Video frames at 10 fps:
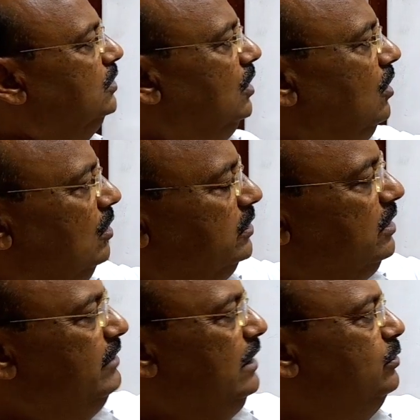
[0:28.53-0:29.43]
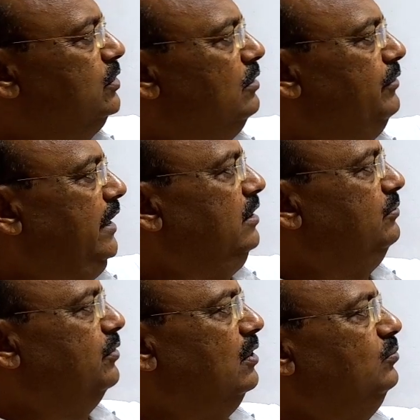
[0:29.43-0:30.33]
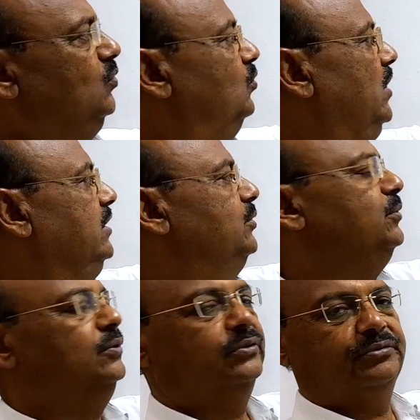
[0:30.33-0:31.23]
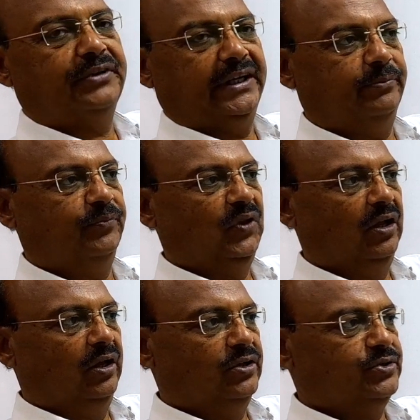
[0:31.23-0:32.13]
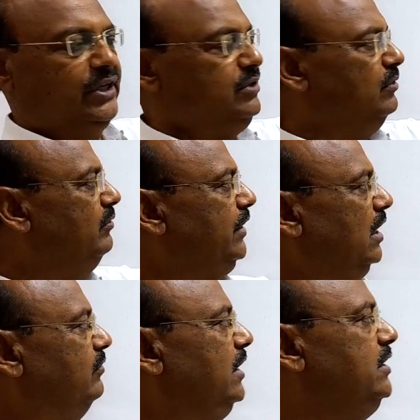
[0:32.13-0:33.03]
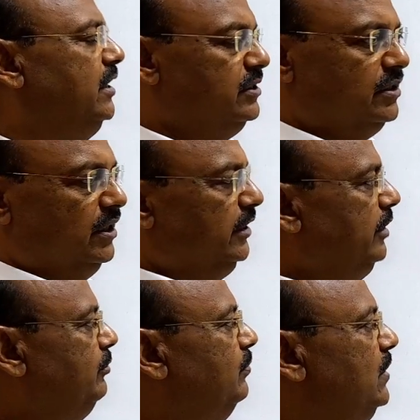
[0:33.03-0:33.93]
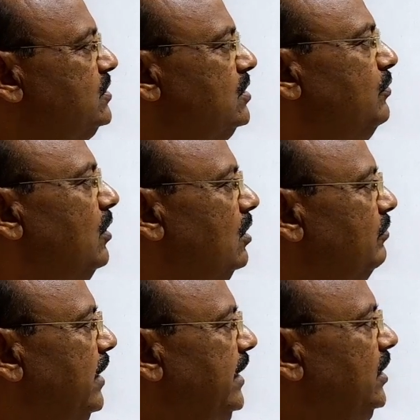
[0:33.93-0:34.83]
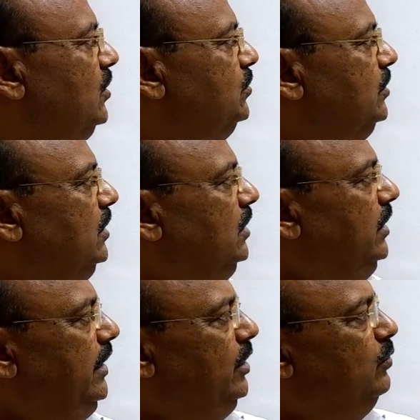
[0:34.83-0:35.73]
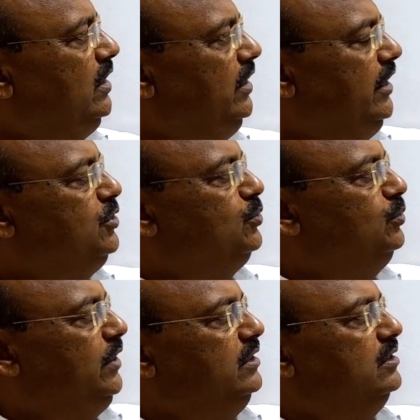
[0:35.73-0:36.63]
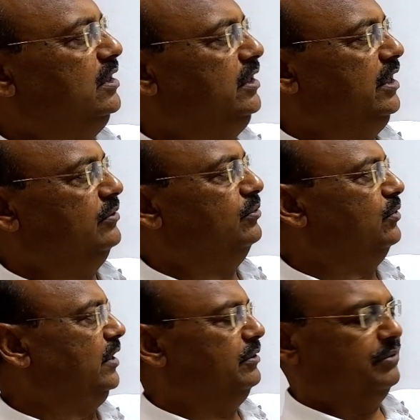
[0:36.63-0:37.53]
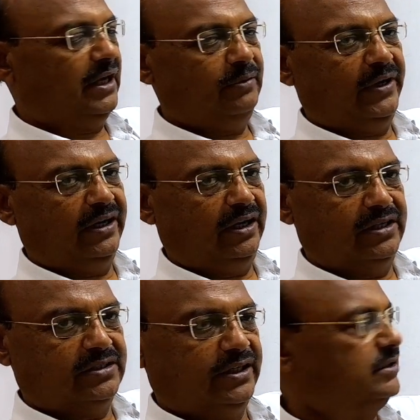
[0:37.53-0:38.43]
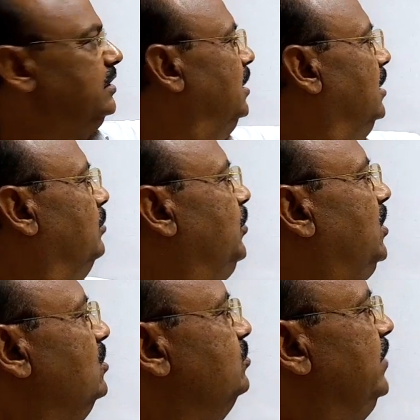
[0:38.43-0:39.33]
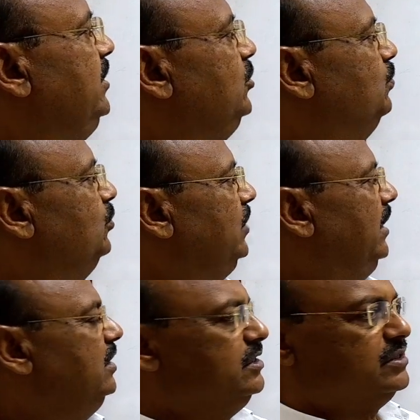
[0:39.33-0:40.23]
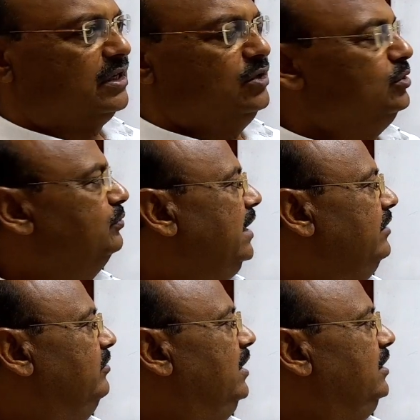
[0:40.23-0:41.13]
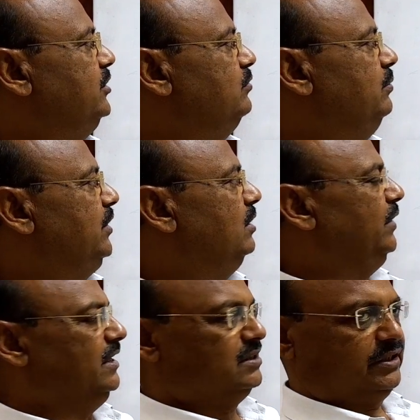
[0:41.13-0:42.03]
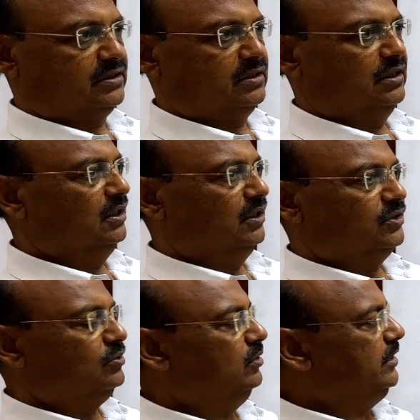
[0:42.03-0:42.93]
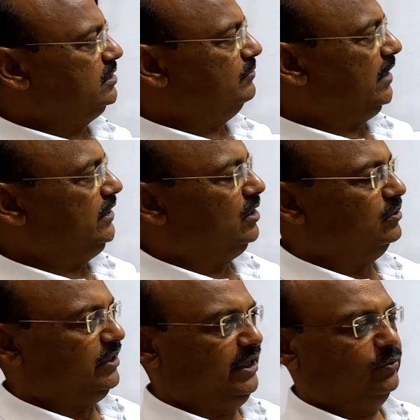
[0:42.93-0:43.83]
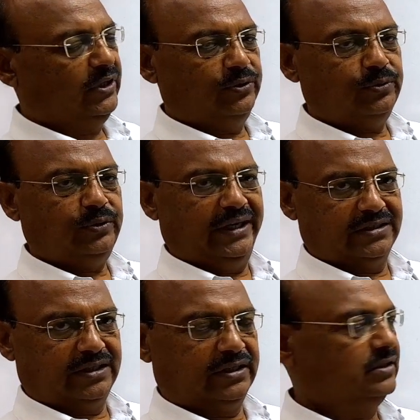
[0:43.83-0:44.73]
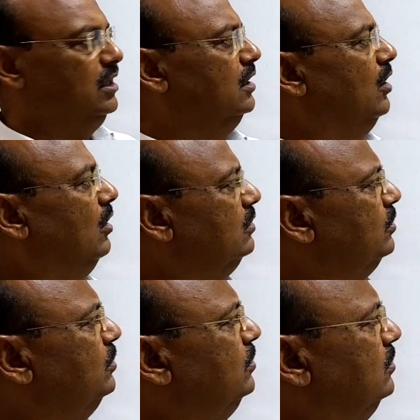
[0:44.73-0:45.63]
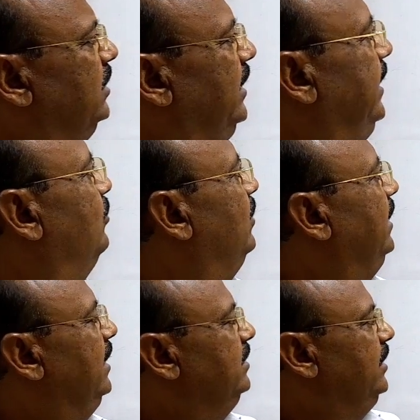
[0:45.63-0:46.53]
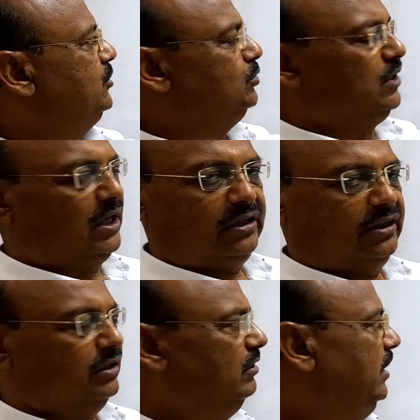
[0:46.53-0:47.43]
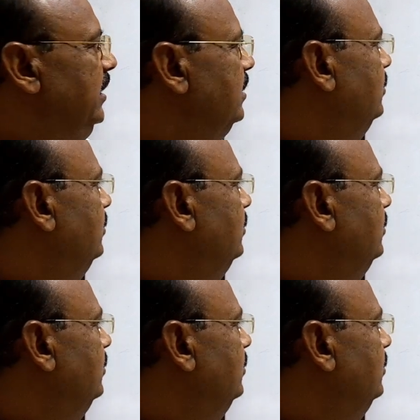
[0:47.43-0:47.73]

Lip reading: all the values of n from 1 to 5. So it will be convenient if you first of all find out a1, a2, a3, a4, a5 and a6, because when you put n is equal to 5 here, it will become a6. So let us find out a1 to a6, although a1 and a2 are given here.